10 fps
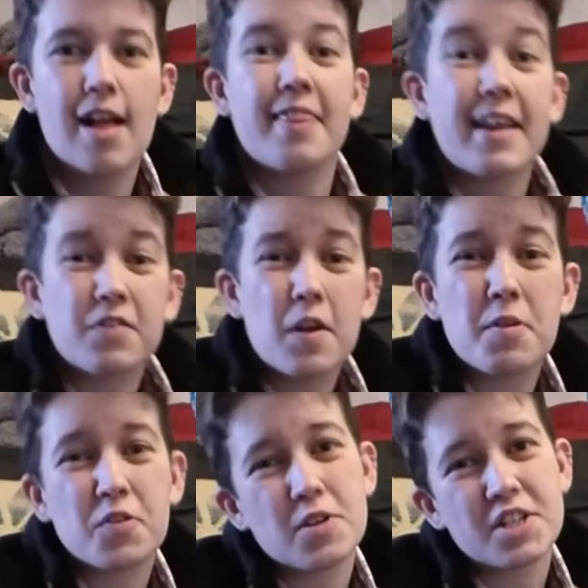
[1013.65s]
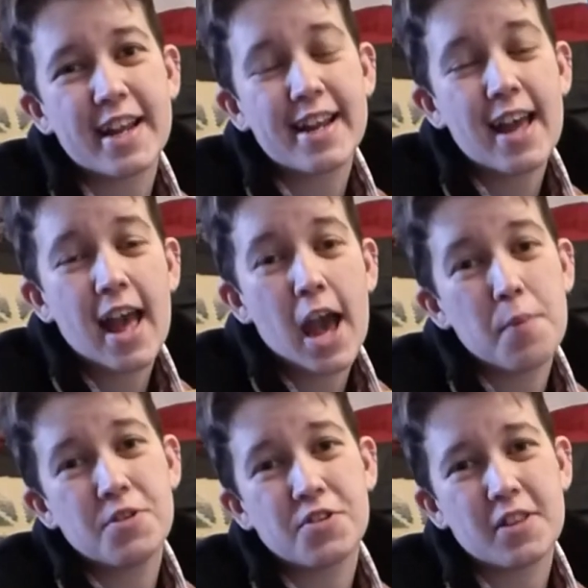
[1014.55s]
Thanks very much for watching. Hope
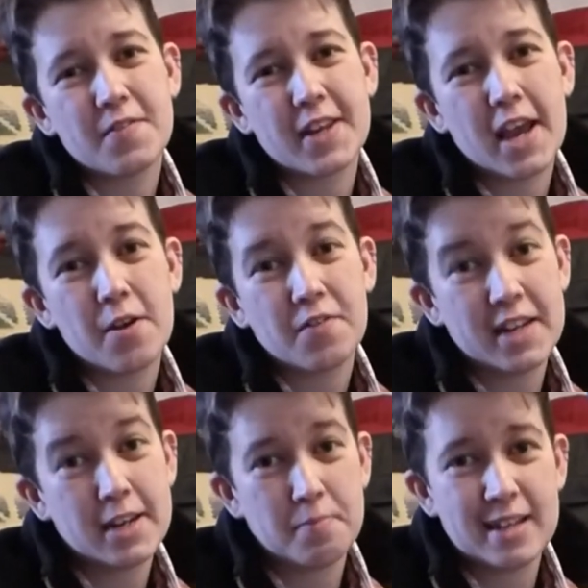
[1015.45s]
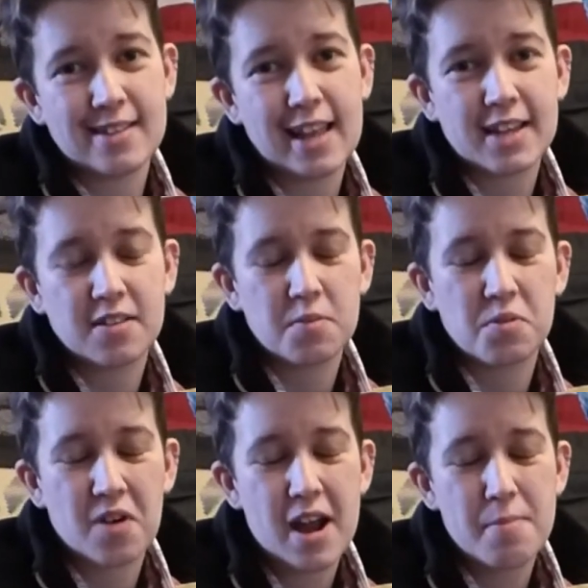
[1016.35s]
you enjoyed the video. If you did, please like and
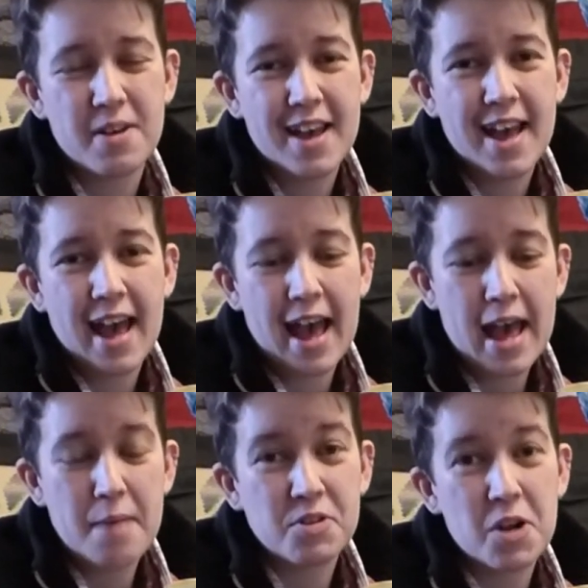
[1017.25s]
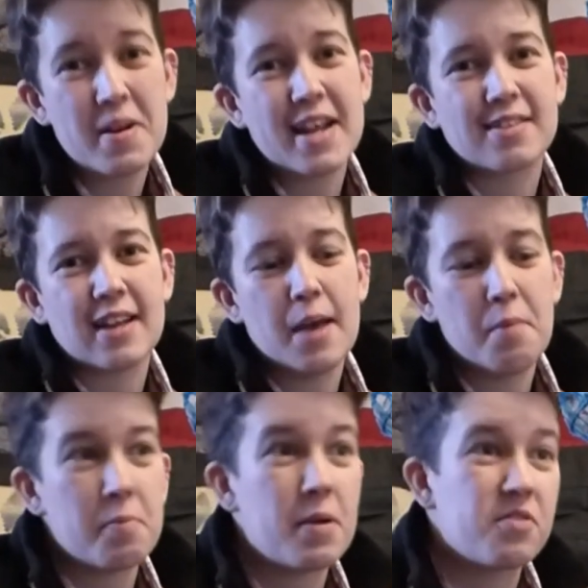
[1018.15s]
subscribe. Join me next time.
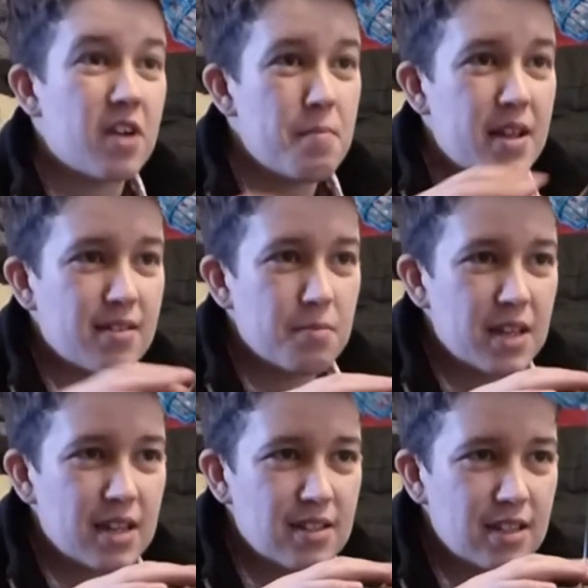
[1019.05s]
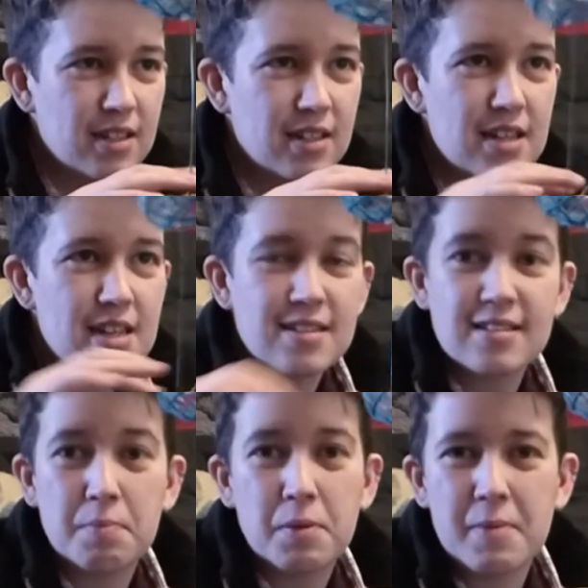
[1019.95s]
I'll perhaps try and make something to
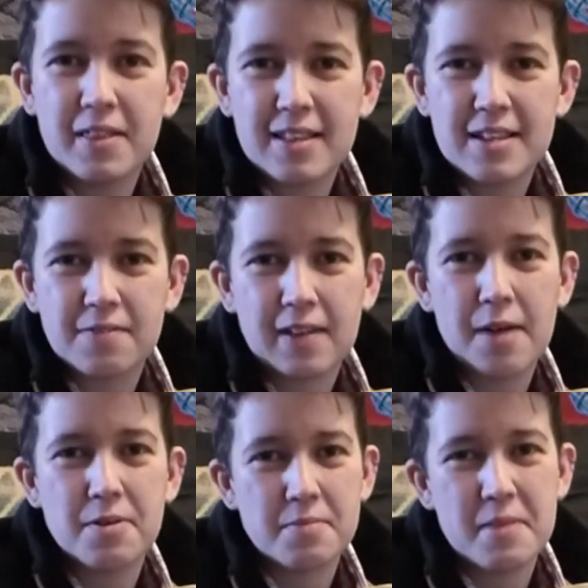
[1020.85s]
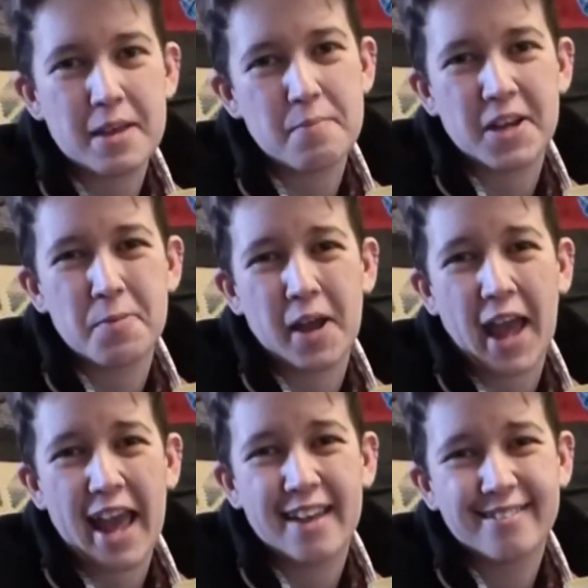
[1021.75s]
supplement these flowers and make a bigger
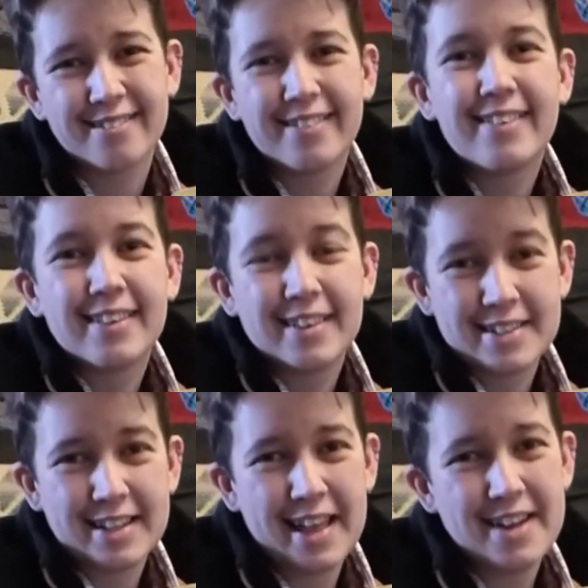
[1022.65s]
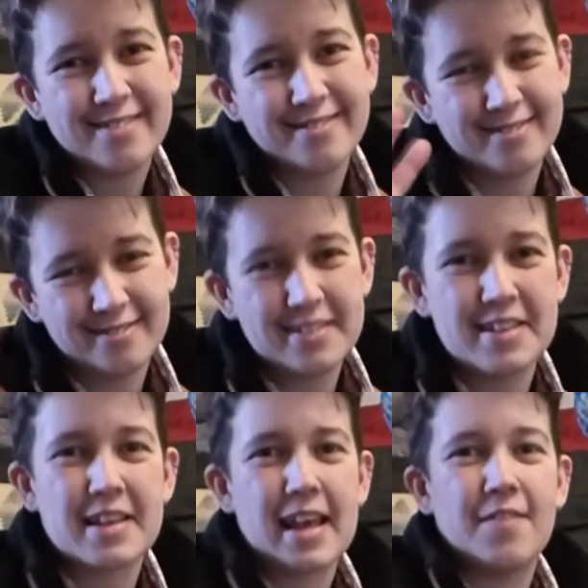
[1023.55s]
bouquet. Till then,
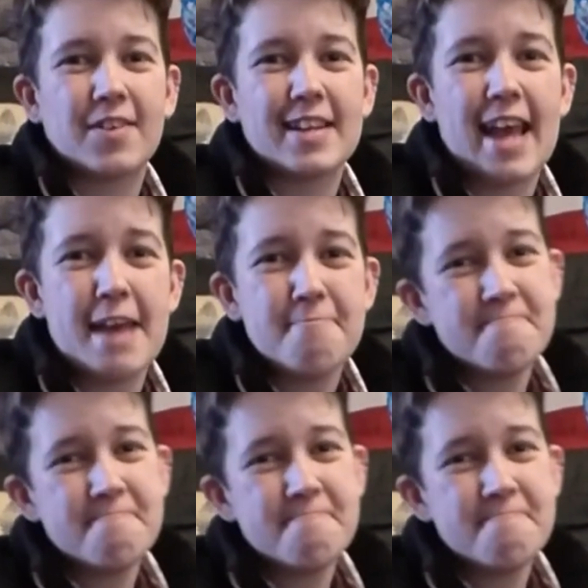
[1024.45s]
have a good day.